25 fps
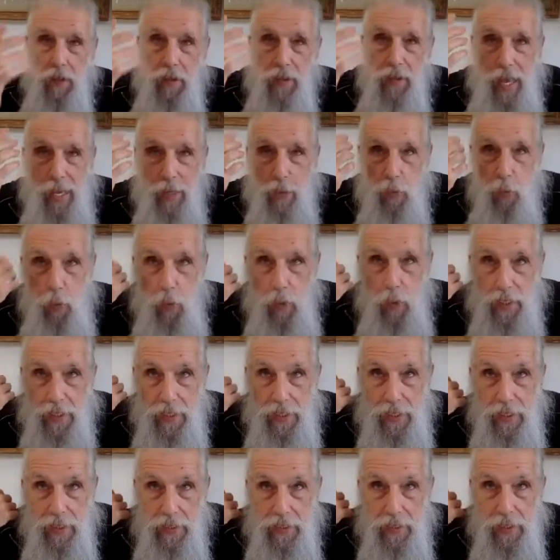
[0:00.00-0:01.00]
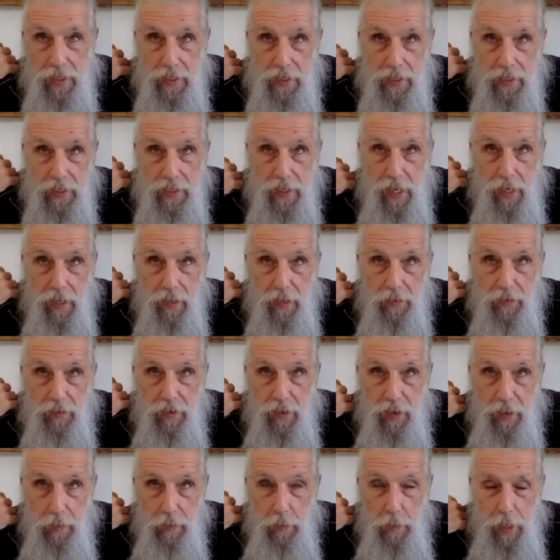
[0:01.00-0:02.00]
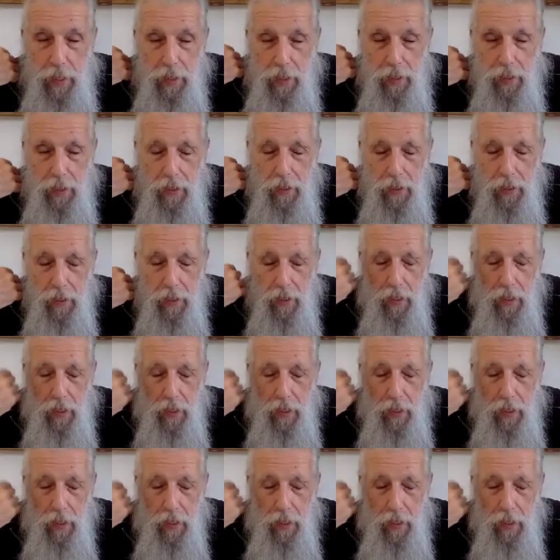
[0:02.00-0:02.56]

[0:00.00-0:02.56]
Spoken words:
That witnessing self in me